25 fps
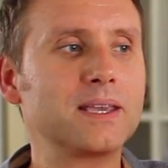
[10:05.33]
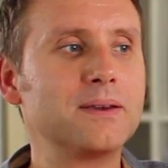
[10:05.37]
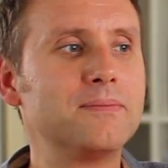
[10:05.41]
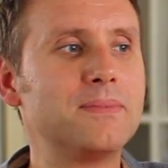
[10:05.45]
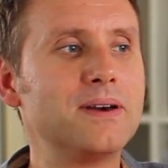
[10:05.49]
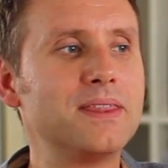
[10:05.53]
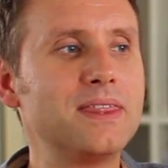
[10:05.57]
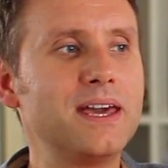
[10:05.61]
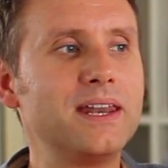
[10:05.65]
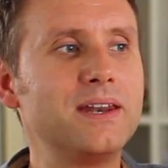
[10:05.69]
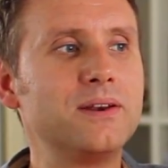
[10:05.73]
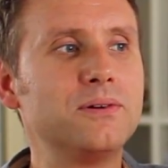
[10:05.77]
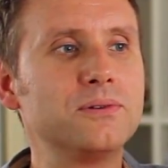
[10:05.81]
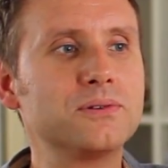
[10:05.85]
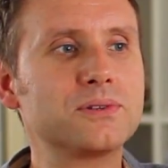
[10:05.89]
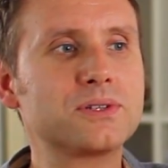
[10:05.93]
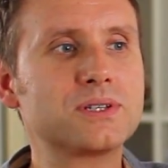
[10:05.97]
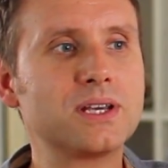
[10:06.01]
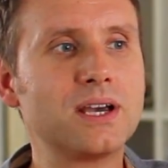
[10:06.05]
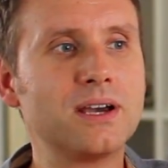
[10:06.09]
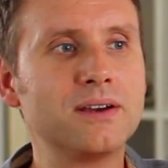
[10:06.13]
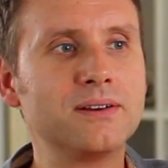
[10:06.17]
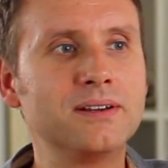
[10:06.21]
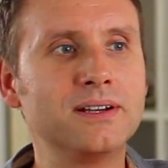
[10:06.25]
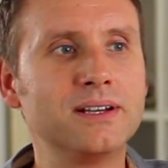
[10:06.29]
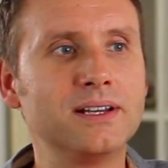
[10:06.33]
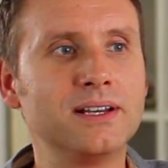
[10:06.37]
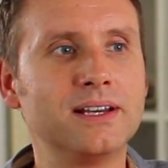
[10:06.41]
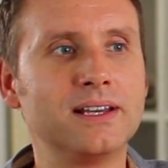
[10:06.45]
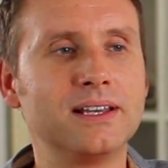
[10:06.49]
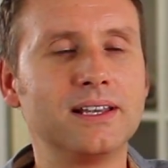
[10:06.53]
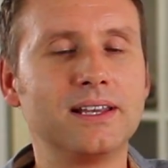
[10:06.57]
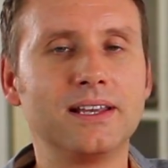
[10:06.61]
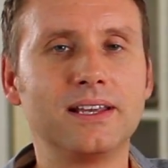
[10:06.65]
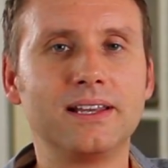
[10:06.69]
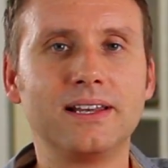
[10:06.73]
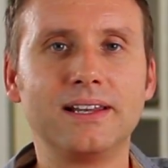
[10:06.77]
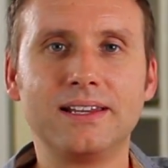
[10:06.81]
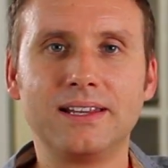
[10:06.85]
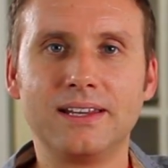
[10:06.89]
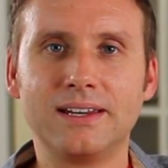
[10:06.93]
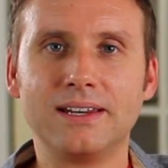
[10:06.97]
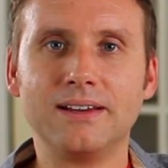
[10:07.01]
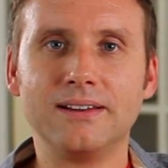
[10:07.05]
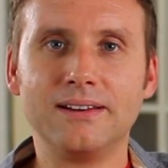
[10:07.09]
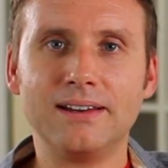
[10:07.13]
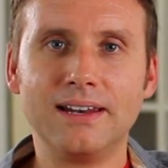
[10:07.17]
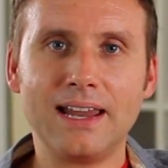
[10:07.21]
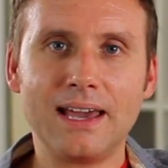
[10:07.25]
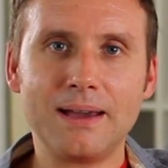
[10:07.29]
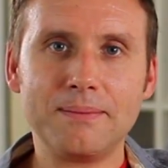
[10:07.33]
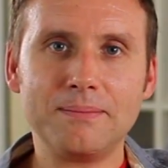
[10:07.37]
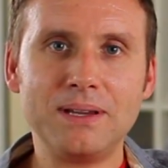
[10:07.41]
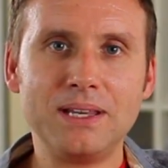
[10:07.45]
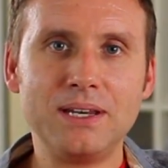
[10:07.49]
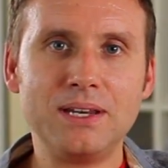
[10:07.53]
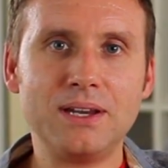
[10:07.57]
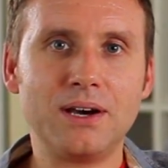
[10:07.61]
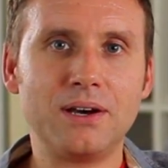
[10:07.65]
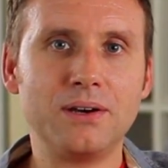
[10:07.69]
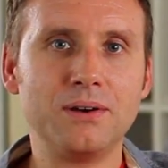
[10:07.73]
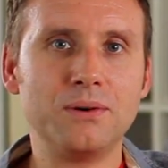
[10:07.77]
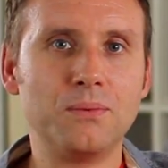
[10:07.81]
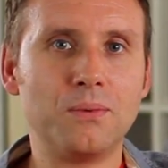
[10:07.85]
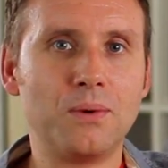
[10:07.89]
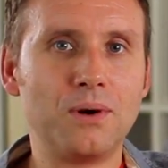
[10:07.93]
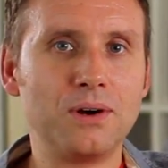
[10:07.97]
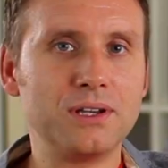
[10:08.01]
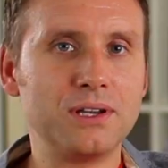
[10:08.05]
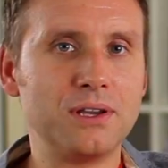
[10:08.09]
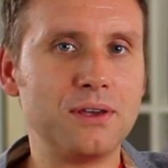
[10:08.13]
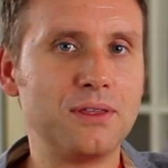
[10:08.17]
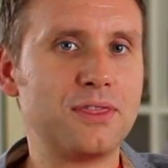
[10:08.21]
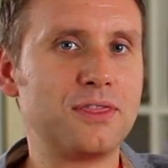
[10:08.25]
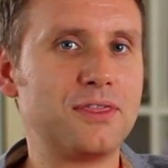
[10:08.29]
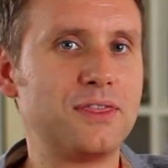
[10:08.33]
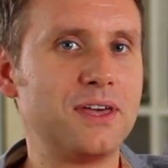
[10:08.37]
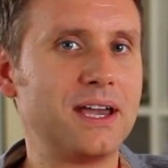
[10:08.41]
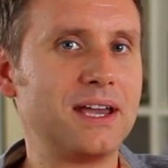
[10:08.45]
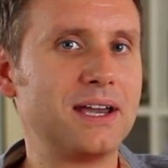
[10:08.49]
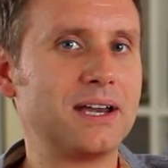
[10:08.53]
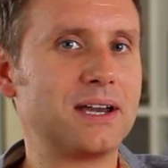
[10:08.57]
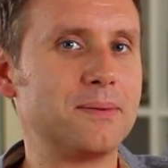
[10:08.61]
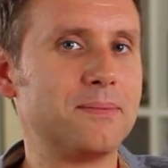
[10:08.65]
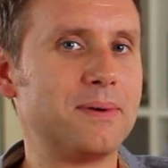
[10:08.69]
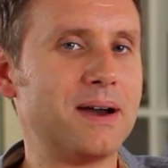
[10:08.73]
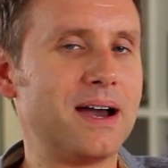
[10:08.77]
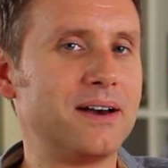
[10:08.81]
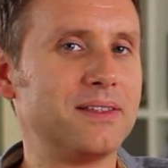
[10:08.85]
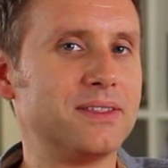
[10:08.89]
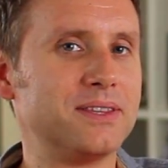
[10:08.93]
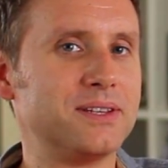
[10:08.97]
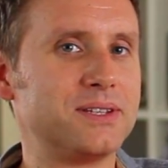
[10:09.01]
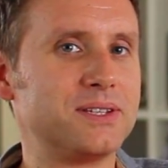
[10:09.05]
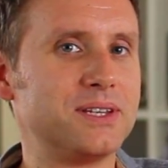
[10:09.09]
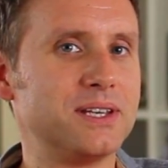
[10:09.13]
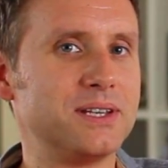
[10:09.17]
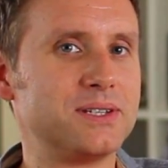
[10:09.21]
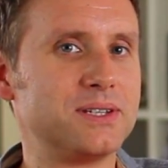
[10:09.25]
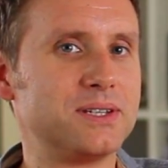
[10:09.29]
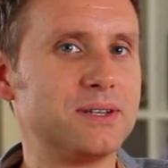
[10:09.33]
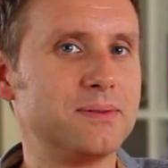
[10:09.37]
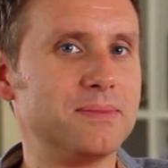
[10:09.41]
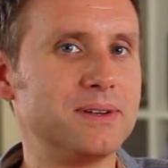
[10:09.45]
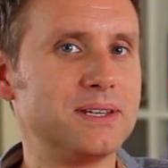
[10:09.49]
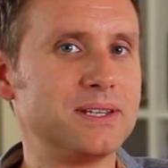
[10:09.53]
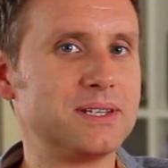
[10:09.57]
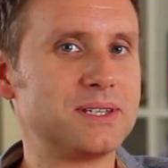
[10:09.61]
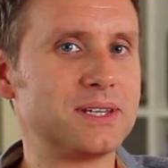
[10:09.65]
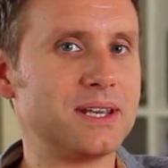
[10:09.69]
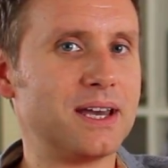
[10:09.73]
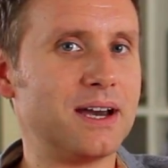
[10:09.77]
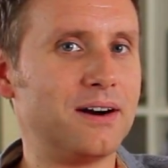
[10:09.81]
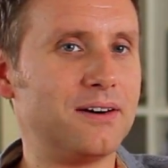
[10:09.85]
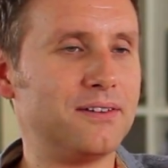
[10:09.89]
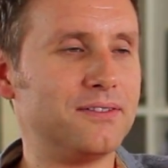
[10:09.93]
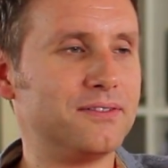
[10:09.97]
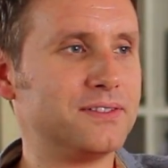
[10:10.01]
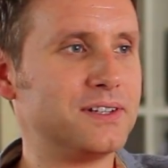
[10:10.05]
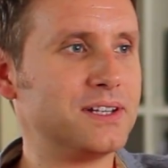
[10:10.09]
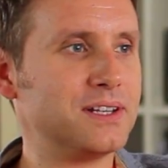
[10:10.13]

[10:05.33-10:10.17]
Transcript: But then also, let me know what you think about the system itself.